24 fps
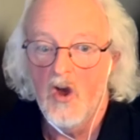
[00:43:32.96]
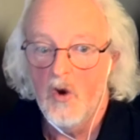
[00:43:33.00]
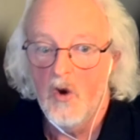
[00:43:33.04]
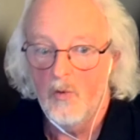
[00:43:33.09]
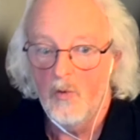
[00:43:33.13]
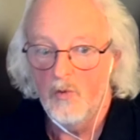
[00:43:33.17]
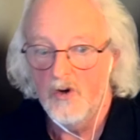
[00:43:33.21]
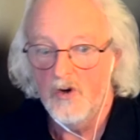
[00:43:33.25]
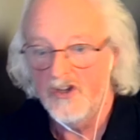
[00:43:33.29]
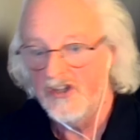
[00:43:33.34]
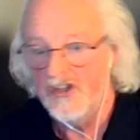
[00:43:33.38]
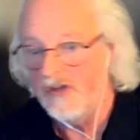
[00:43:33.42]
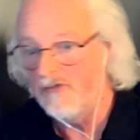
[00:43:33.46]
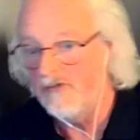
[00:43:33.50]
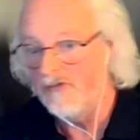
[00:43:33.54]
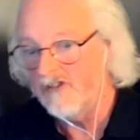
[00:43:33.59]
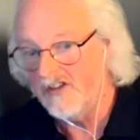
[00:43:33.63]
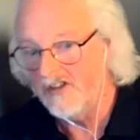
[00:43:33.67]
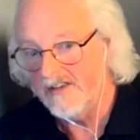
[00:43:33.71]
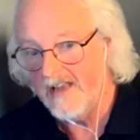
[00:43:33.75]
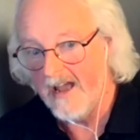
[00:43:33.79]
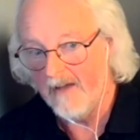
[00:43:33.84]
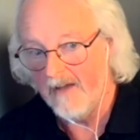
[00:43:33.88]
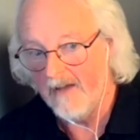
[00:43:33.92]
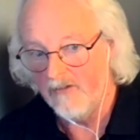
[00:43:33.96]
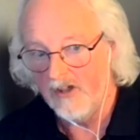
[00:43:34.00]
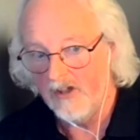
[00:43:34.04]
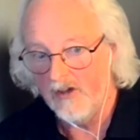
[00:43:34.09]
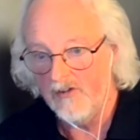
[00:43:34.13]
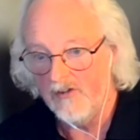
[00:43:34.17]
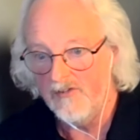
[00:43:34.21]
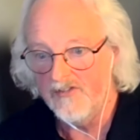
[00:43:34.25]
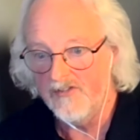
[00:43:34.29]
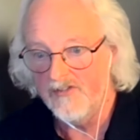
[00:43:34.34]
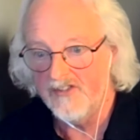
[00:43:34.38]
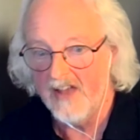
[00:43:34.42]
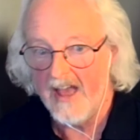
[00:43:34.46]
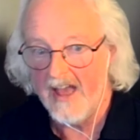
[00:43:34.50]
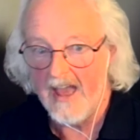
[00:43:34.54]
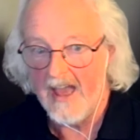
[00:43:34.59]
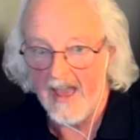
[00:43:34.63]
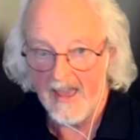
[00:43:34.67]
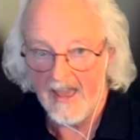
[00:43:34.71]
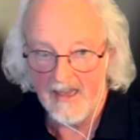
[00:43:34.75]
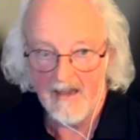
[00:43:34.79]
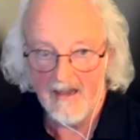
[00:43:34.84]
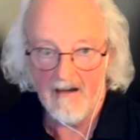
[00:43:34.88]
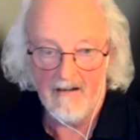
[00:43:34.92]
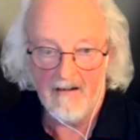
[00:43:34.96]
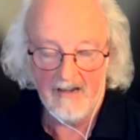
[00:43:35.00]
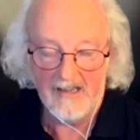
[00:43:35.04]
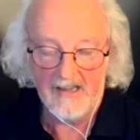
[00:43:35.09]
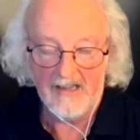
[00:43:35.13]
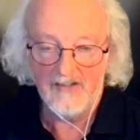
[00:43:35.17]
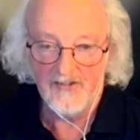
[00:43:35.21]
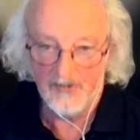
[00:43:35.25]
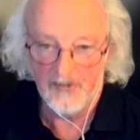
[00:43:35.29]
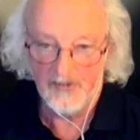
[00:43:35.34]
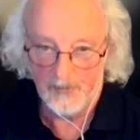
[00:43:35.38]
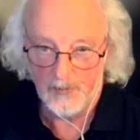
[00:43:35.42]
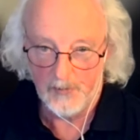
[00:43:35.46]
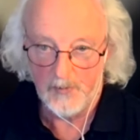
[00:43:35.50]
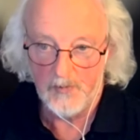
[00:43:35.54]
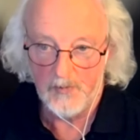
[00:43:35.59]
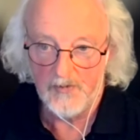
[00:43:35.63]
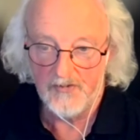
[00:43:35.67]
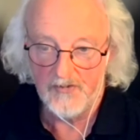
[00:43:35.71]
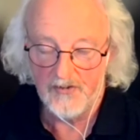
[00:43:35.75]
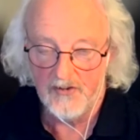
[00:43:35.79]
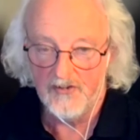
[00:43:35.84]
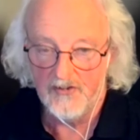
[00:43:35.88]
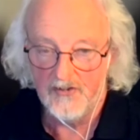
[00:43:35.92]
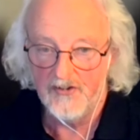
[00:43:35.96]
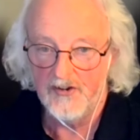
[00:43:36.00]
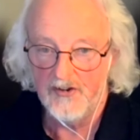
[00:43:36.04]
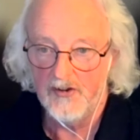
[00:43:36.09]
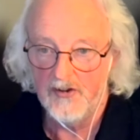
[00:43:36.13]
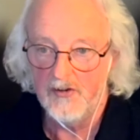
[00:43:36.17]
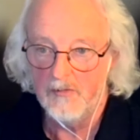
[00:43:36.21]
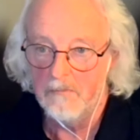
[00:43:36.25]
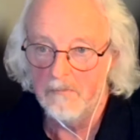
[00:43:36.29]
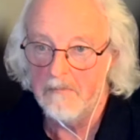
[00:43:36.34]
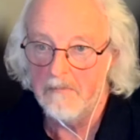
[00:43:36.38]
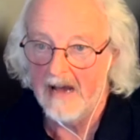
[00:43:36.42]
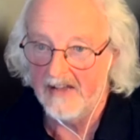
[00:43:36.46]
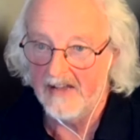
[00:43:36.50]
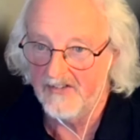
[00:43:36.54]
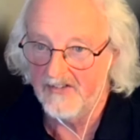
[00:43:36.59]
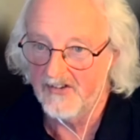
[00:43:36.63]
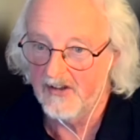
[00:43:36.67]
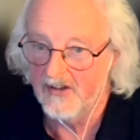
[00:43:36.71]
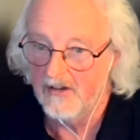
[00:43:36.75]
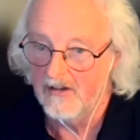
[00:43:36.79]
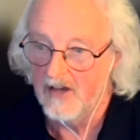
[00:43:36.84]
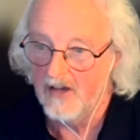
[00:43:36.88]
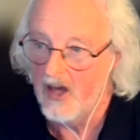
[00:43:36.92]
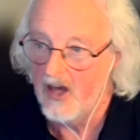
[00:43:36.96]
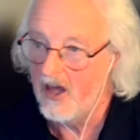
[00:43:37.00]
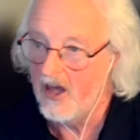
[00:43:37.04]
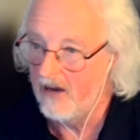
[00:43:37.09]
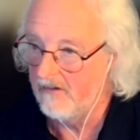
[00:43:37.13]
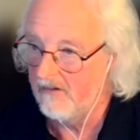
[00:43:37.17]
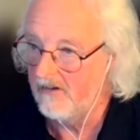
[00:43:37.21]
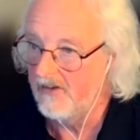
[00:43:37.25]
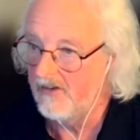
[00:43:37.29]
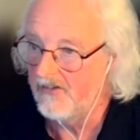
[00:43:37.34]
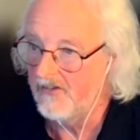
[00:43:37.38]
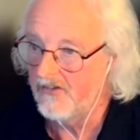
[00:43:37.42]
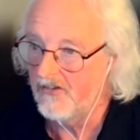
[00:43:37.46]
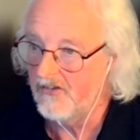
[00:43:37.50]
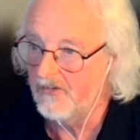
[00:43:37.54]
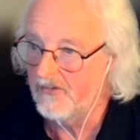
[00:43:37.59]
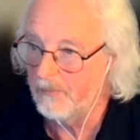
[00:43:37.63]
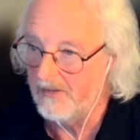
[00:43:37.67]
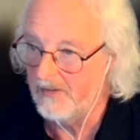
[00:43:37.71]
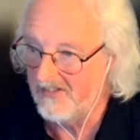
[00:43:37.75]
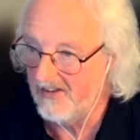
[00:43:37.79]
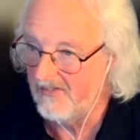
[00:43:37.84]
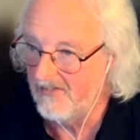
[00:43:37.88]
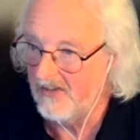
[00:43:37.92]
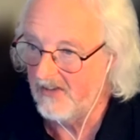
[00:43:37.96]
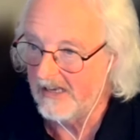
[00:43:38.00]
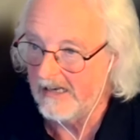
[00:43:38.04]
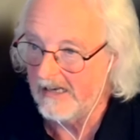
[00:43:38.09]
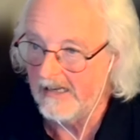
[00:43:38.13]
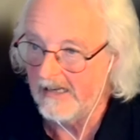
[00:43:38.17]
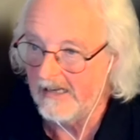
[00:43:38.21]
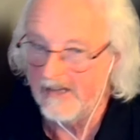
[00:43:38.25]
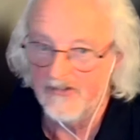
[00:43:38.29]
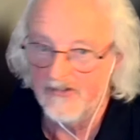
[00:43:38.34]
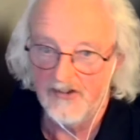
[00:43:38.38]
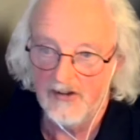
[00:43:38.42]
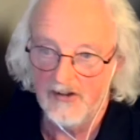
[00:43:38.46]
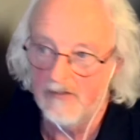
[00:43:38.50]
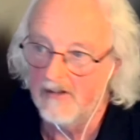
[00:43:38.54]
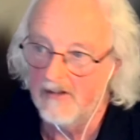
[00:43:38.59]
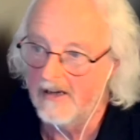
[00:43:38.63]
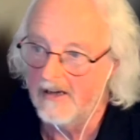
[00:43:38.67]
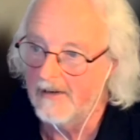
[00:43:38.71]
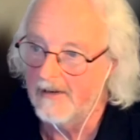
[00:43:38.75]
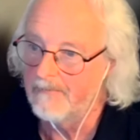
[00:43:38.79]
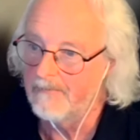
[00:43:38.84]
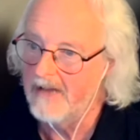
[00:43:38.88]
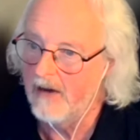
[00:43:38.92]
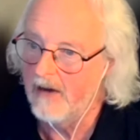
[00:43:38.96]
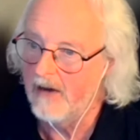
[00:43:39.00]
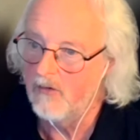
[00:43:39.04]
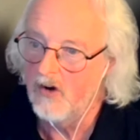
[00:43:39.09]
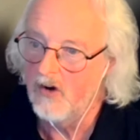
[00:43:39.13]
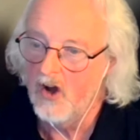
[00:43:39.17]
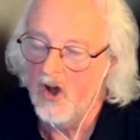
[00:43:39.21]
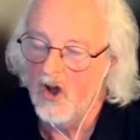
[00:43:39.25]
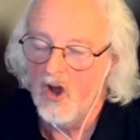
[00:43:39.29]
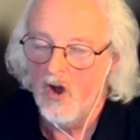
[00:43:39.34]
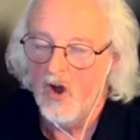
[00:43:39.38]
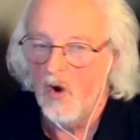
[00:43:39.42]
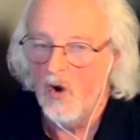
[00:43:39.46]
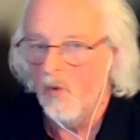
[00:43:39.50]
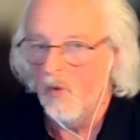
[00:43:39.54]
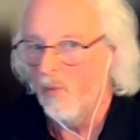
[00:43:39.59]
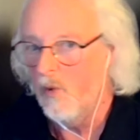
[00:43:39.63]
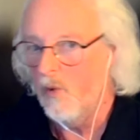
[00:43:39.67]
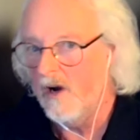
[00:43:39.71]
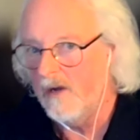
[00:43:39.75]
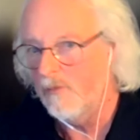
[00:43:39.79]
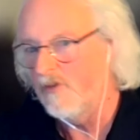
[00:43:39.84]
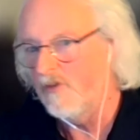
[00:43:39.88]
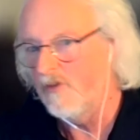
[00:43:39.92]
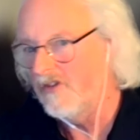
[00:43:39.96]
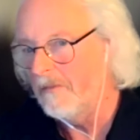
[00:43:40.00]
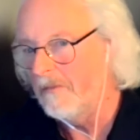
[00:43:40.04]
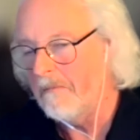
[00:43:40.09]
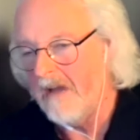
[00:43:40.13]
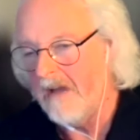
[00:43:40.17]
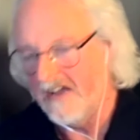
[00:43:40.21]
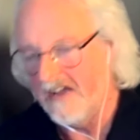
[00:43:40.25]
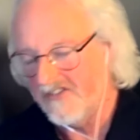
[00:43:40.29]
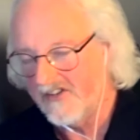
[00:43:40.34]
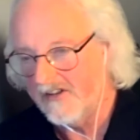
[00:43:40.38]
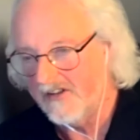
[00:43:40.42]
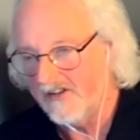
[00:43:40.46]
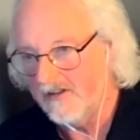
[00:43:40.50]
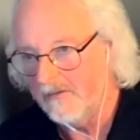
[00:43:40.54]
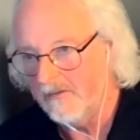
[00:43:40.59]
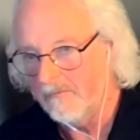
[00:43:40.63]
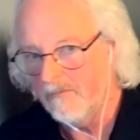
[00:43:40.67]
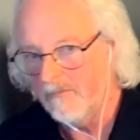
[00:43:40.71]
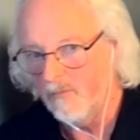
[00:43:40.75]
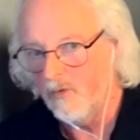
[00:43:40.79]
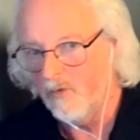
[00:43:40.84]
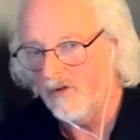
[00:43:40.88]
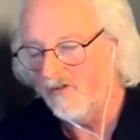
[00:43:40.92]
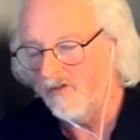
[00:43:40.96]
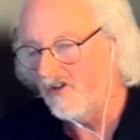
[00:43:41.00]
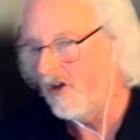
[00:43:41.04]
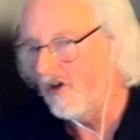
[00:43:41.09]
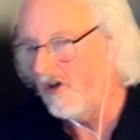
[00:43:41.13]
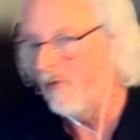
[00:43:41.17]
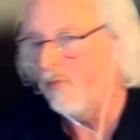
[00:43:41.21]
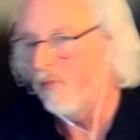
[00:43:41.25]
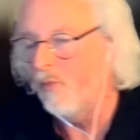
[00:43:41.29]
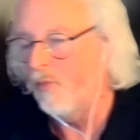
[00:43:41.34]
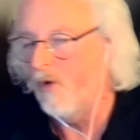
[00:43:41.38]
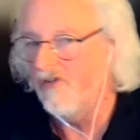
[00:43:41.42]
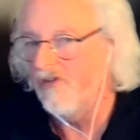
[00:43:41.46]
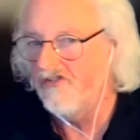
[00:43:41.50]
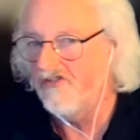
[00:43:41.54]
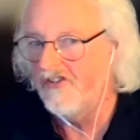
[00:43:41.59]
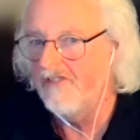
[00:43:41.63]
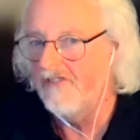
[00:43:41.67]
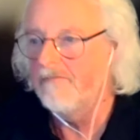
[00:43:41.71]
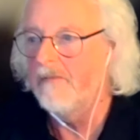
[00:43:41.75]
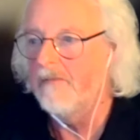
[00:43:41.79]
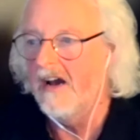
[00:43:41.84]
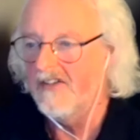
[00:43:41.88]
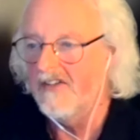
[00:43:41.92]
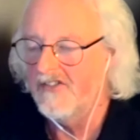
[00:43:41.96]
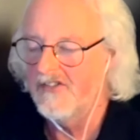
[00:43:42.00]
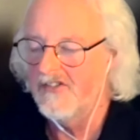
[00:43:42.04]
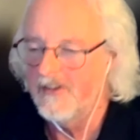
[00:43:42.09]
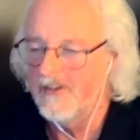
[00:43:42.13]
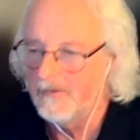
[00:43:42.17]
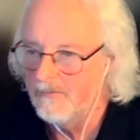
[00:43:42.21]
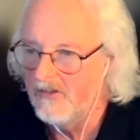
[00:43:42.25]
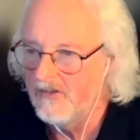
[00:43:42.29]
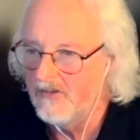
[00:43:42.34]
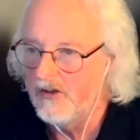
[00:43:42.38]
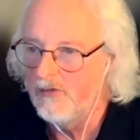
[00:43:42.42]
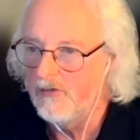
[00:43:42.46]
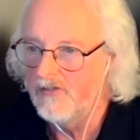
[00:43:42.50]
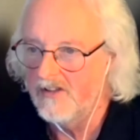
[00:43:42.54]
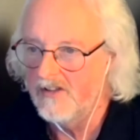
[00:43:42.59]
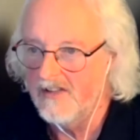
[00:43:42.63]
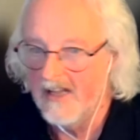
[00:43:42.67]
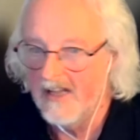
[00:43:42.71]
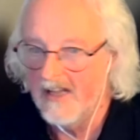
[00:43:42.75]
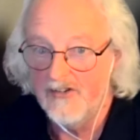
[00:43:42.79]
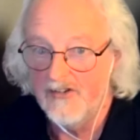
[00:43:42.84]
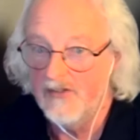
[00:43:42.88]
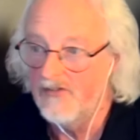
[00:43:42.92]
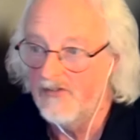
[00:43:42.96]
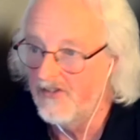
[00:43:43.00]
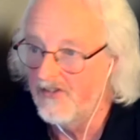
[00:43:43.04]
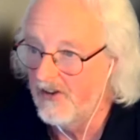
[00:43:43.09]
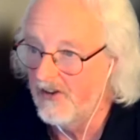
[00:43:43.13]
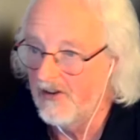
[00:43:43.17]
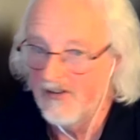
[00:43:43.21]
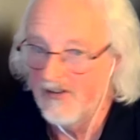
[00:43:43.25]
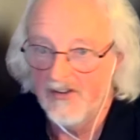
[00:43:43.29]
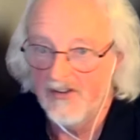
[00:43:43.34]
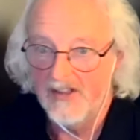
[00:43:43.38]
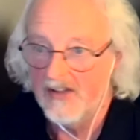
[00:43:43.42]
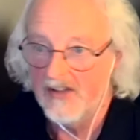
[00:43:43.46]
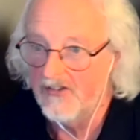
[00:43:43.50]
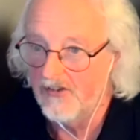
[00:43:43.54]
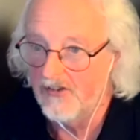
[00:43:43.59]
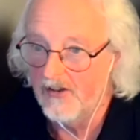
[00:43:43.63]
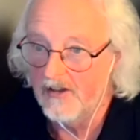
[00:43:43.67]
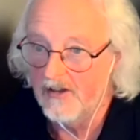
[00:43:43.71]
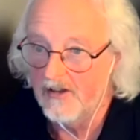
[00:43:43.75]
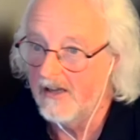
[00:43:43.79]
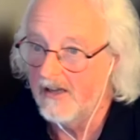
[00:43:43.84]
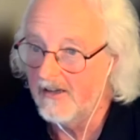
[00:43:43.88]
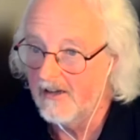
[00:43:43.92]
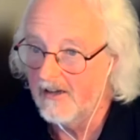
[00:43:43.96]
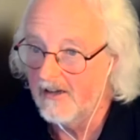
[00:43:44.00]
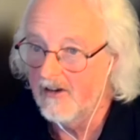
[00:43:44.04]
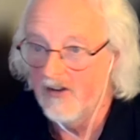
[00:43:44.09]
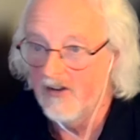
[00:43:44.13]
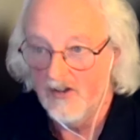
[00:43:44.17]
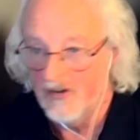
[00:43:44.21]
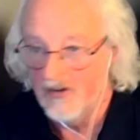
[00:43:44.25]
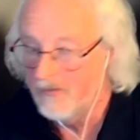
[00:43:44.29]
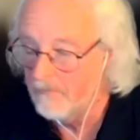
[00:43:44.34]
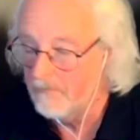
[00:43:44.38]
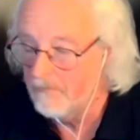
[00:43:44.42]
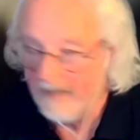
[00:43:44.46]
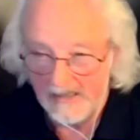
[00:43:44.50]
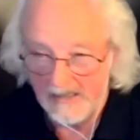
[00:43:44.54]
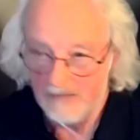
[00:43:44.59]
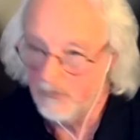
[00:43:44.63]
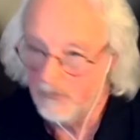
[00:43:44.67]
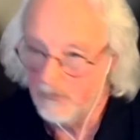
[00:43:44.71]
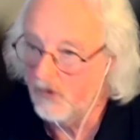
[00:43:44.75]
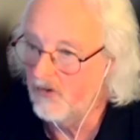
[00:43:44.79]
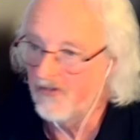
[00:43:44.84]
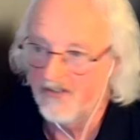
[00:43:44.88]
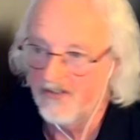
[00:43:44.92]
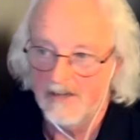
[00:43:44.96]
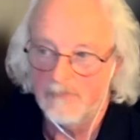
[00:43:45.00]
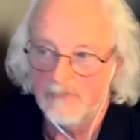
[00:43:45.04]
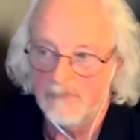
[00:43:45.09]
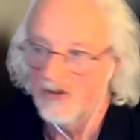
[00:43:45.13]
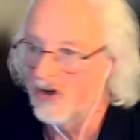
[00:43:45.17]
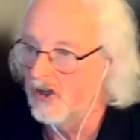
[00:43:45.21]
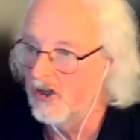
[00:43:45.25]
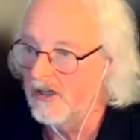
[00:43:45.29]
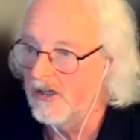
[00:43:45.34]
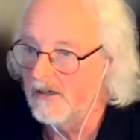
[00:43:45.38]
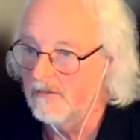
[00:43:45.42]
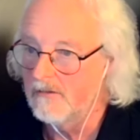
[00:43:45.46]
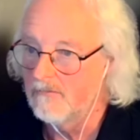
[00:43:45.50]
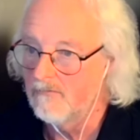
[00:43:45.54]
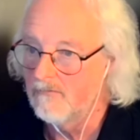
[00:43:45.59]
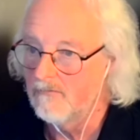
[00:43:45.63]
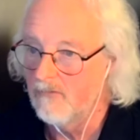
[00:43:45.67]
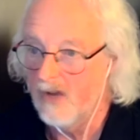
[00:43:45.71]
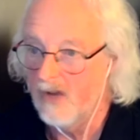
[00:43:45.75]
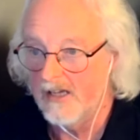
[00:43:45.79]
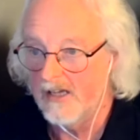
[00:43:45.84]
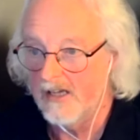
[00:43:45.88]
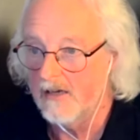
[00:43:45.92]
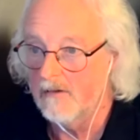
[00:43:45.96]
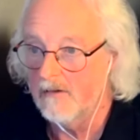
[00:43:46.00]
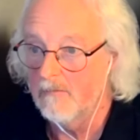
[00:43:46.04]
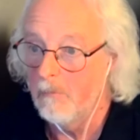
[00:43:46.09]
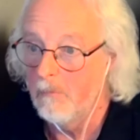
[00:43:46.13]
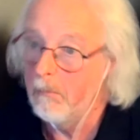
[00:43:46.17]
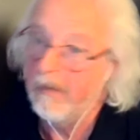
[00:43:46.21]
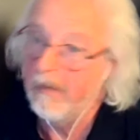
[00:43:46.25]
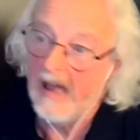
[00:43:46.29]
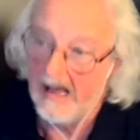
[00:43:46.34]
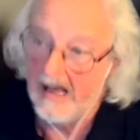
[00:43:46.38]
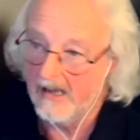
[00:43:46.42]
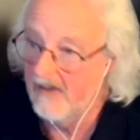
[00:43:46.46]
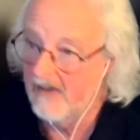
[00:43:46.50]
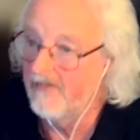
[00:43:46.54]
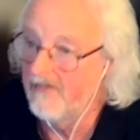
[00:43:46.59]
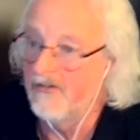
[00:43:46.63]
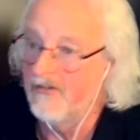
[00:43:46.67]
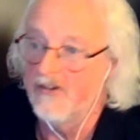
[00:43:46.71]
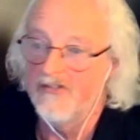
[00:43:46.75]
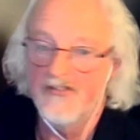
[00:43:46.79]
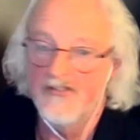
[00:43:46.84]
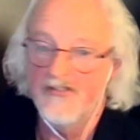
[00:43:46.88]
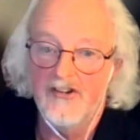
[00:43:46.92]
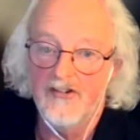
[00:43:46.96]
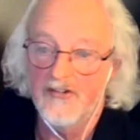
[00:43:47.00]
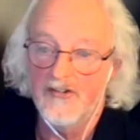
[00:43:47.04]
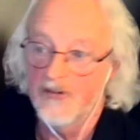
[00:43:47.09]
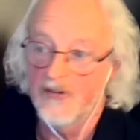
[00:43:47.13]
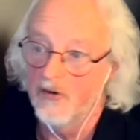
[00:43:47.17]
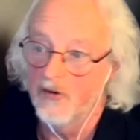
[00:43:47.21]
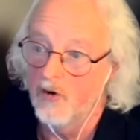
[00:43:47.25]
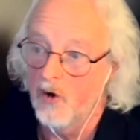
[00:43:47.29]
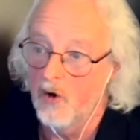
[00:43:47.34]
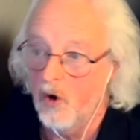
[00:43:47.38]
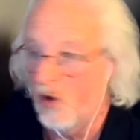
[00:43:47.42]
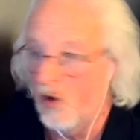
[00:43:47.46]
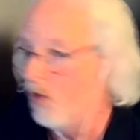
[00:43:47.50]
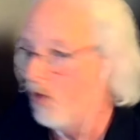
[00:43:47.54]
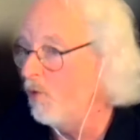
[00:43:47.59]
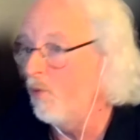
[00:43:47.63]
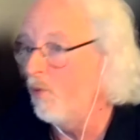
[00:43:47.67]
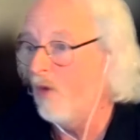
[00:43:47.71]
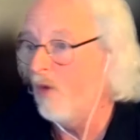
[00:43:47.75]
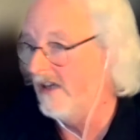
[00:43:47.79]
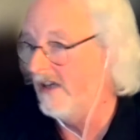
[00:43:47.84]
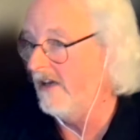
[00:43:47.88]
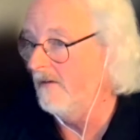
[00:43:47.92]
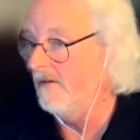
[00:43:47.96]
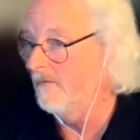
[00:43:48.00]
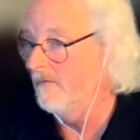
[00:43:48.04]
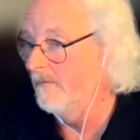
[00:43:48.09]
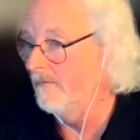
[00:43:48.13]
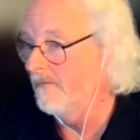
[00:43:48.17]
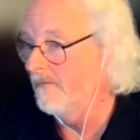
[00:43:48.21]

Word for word: where you can now use A I tools to mask areas specifically to that. Now, why would you mask them? Well, you once you've masked them, you can then do certain things to that, like make them all the same color, like black, for instance, or white.